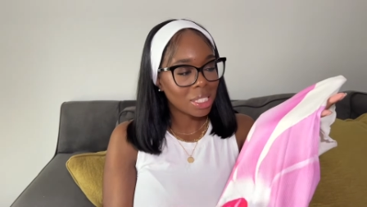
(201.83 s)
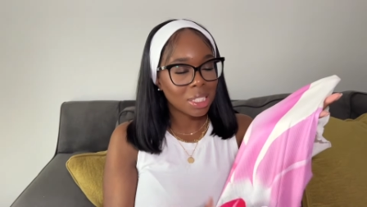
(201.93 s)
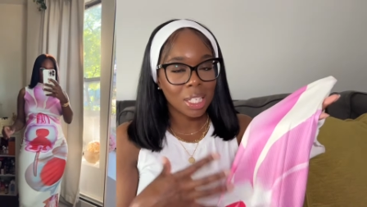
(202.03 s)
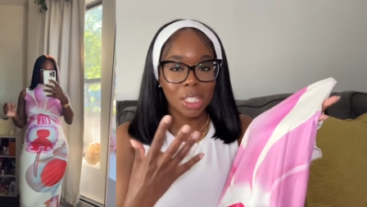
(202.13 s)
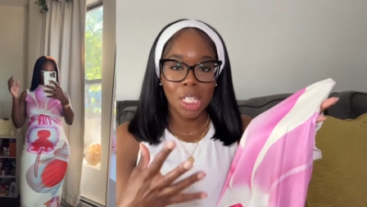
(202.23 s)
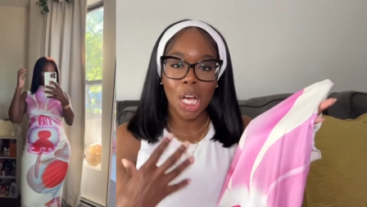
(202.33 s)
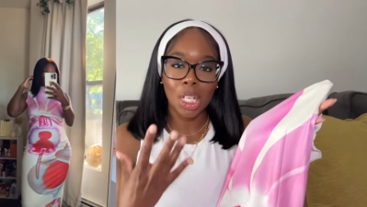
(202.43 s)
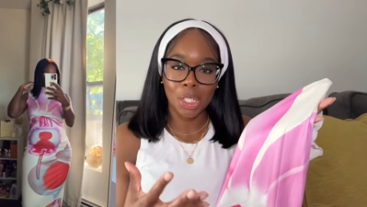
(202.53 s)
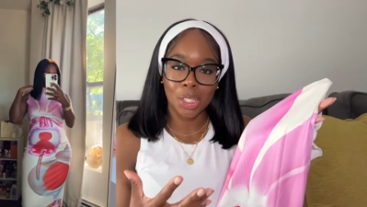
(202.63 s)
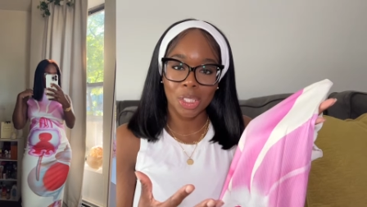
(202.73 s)
kind of
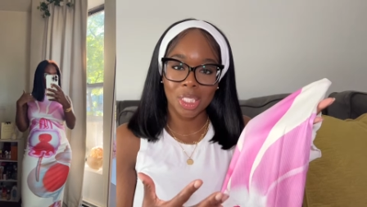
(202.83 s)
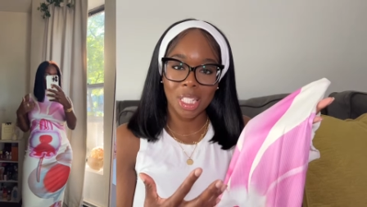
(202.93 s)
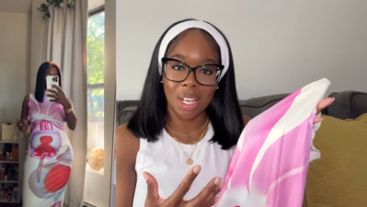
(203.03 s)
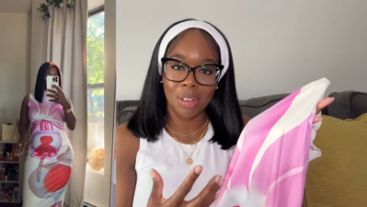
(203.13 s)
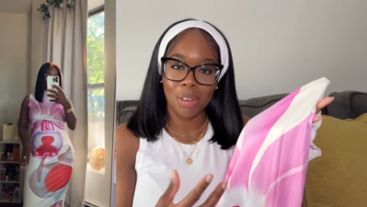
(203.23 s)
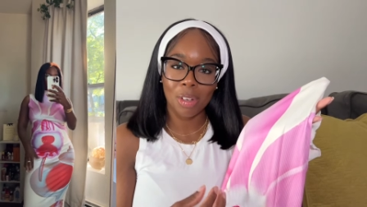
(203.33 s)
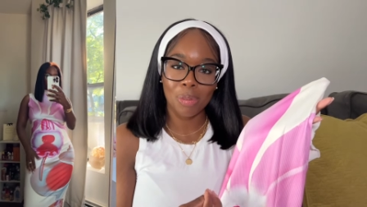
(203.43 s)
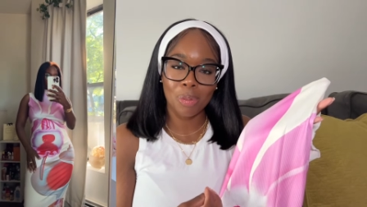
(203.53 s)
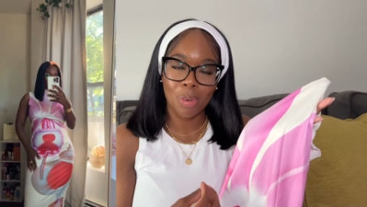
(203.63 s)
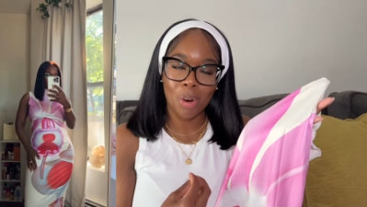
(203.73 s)
colors that
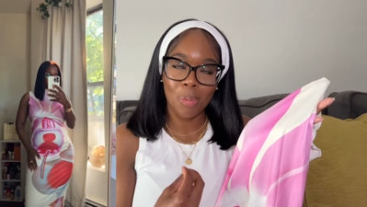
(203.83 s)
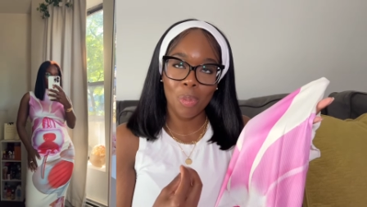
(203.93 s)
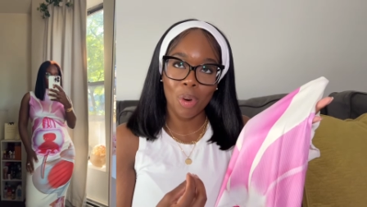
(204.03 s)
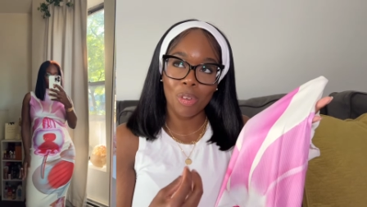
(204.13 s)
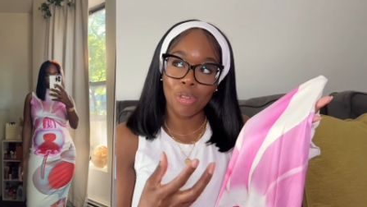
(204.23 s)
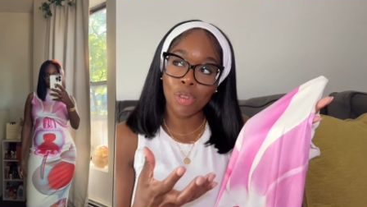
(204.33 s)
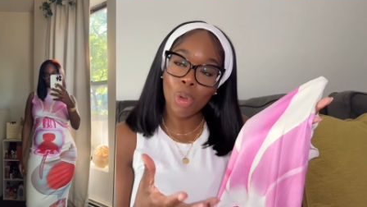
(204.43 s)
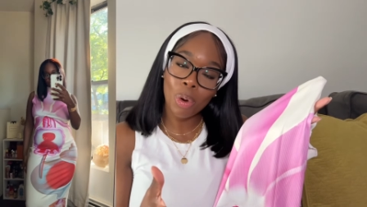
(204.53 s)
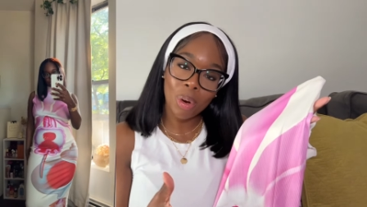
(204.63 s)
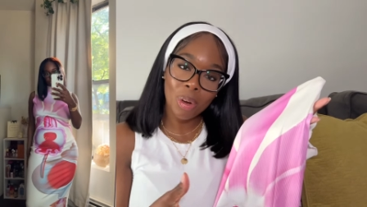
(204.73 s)
are more
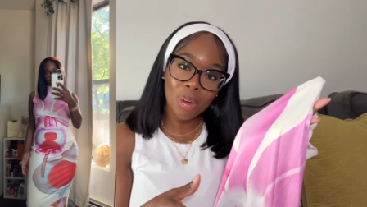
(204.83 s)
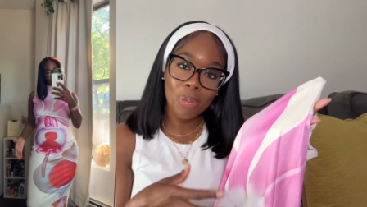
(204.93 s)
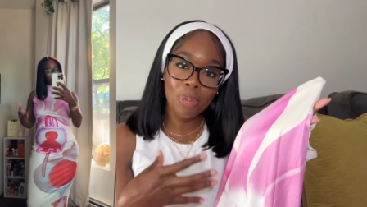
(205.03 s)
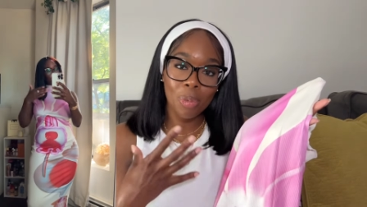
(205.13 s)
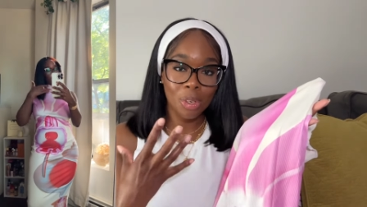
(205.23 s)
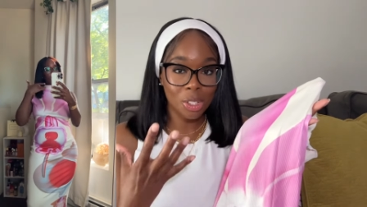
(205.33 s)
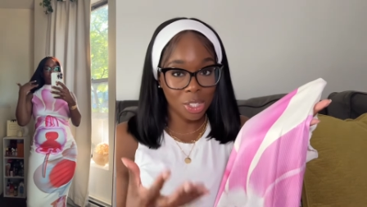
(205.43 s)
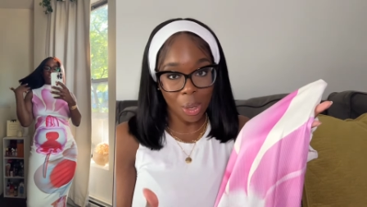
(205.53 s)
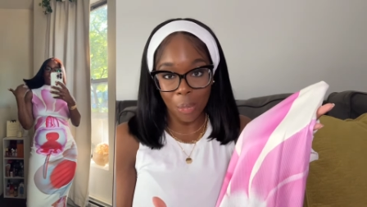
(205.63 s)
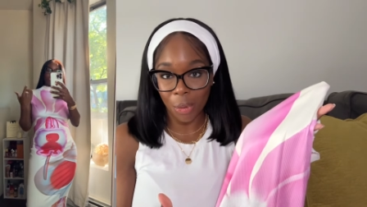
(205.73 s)
floral, more
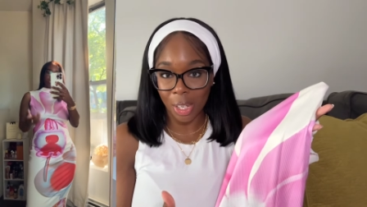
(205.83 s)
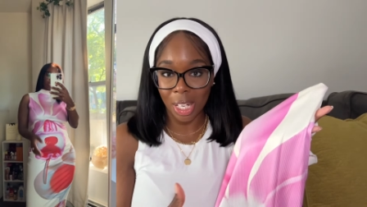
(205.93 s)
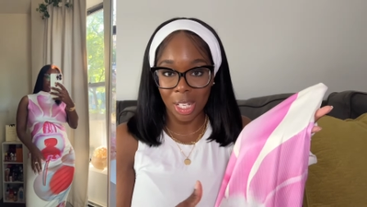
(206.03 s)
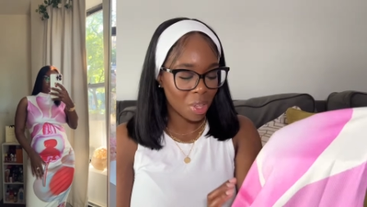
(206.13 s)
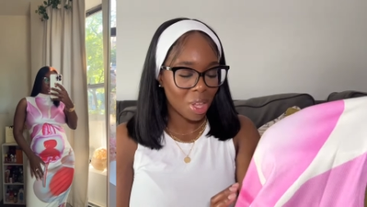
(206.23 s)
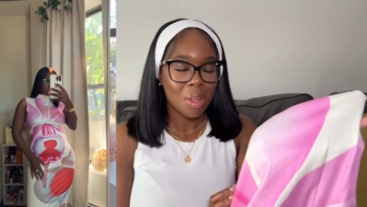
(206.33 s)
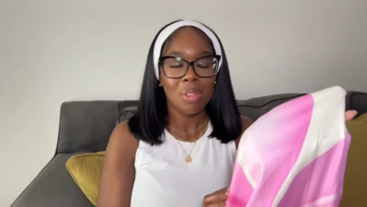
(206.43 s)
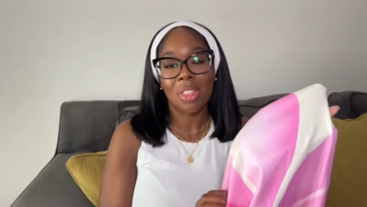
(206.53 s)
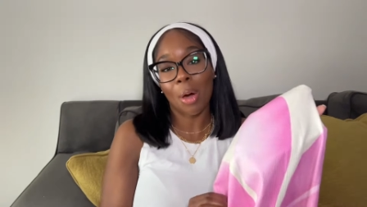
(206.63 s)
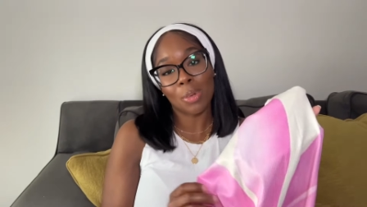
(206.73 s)
summery.
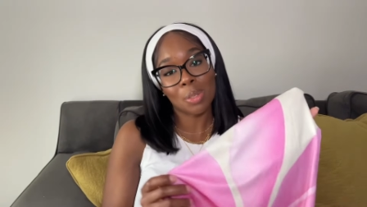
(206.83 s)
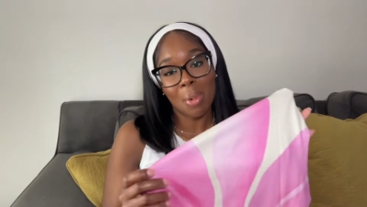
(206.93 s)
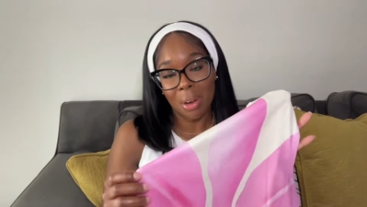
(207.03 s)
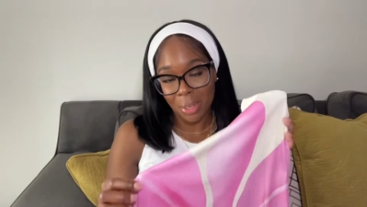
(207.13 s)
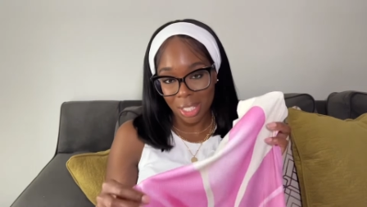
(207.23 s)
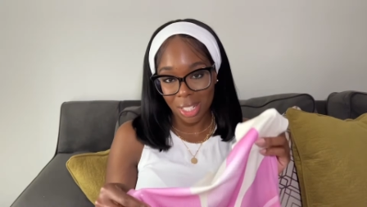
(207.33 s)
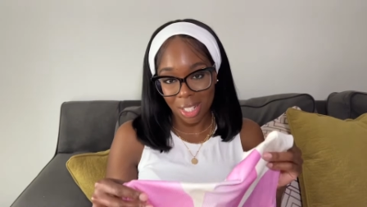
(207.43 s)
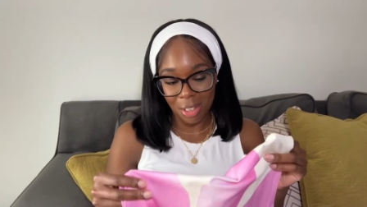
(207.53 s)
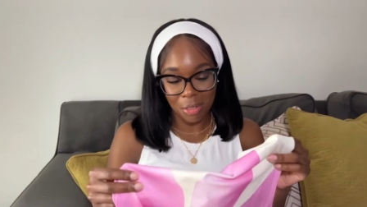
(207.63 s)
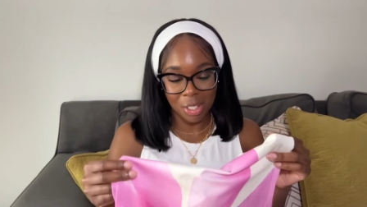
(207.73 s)
That was my reasoning
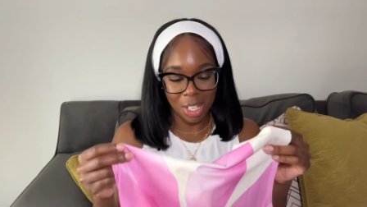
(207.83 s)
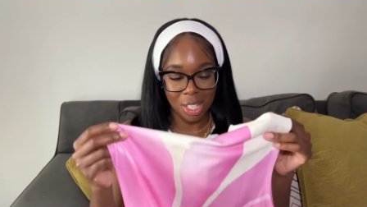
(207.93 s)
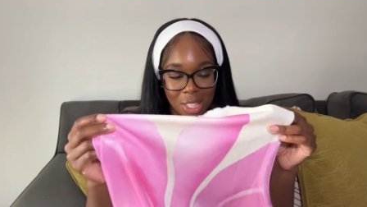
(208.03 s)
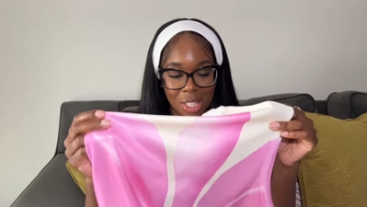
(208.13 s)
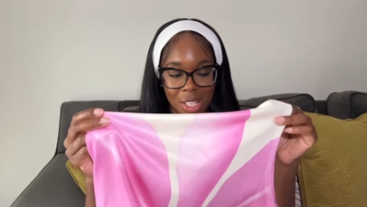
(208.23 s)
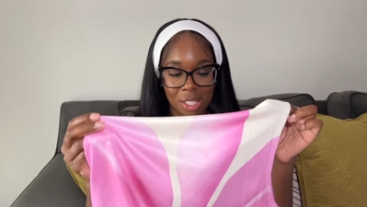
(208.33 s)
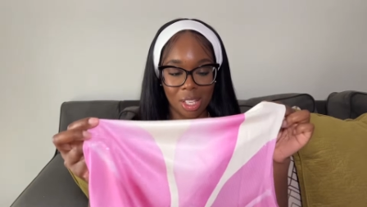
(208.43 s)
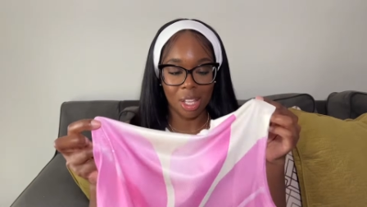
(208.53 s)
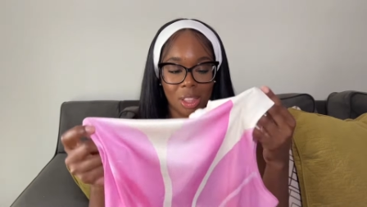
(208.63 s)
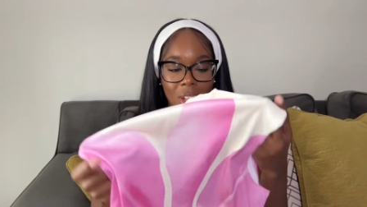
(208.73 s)
of getting this.
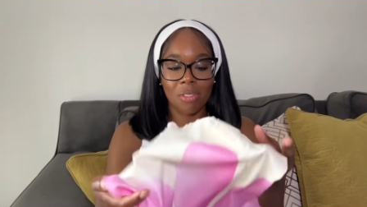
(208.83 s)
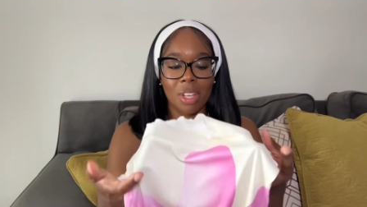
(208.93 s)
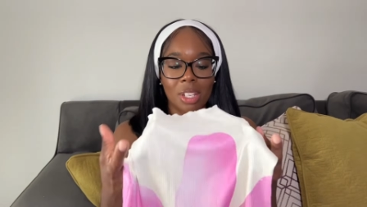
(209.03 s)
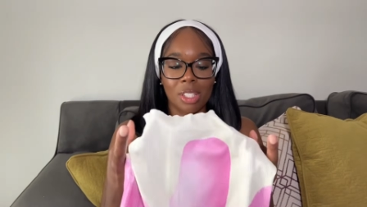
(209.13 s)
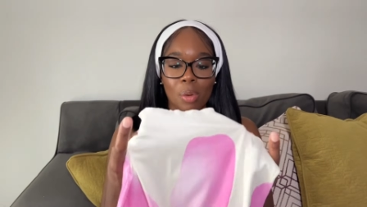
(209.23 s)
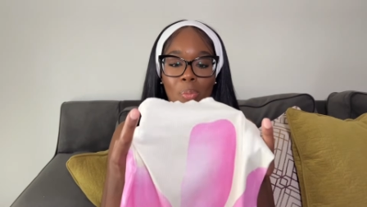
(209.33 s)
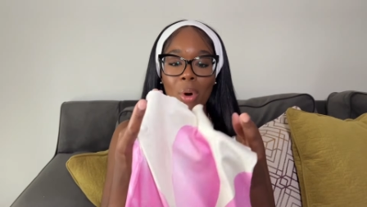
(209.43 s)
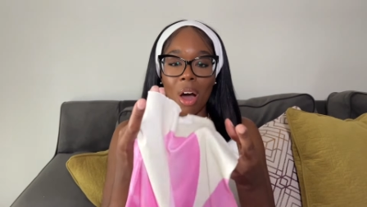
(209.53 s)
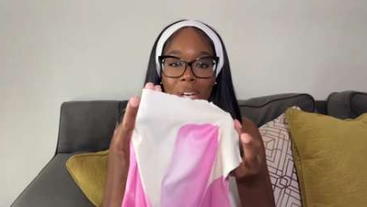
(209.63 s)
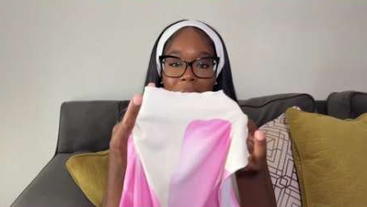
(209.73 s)
I love that it's a
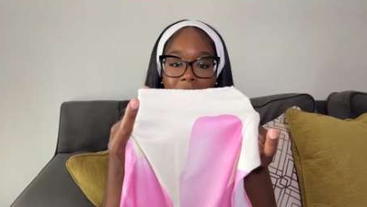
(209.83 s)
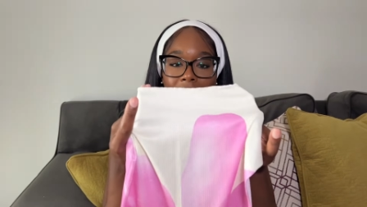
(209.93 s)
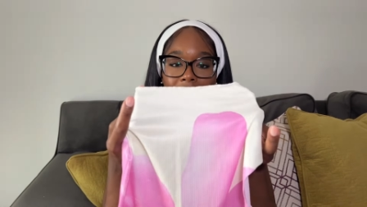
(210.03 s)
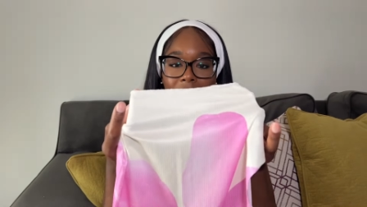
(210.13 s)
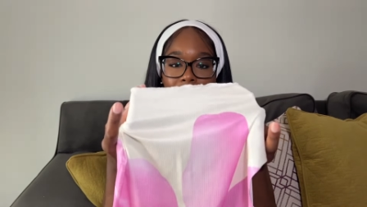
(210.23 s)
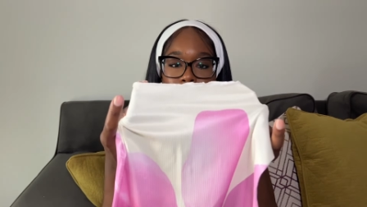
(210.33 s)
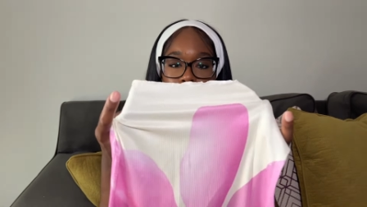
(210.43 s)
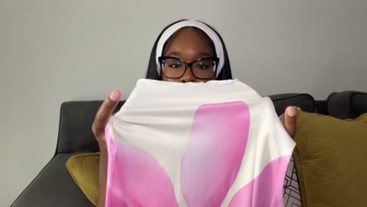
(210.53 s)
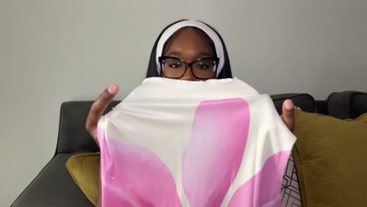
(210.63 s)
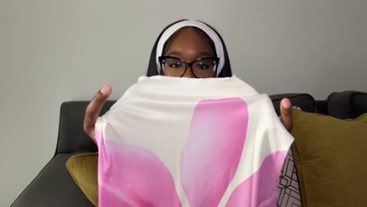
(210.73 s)
mock neck. It's
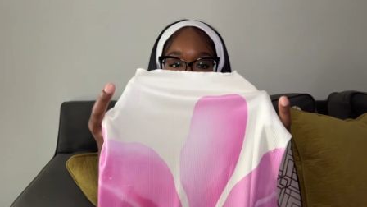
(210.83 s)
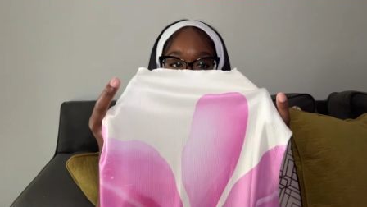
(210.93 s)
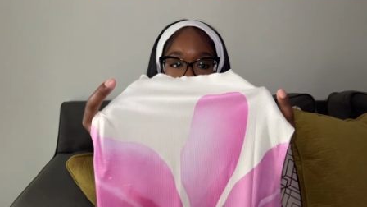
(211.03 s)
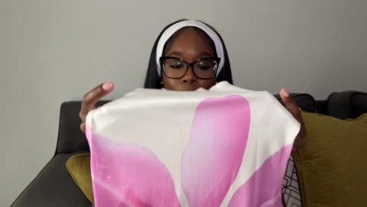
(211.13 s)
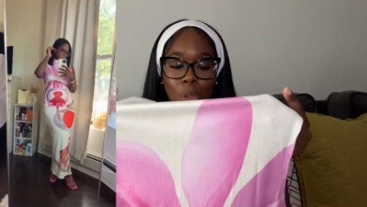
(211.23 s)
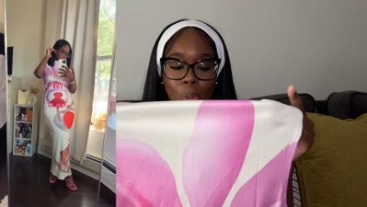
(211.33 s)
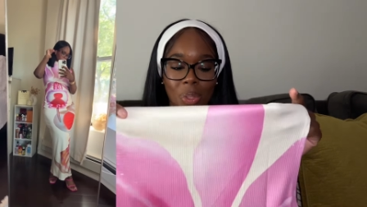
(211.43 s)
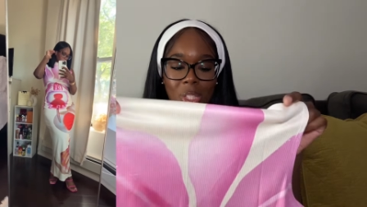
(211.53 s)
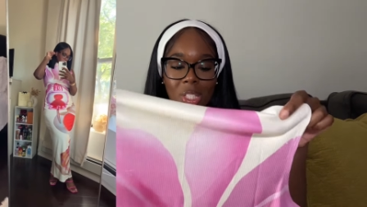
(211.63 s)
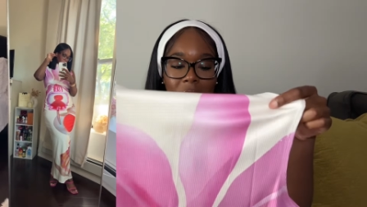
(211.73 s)
super cute. This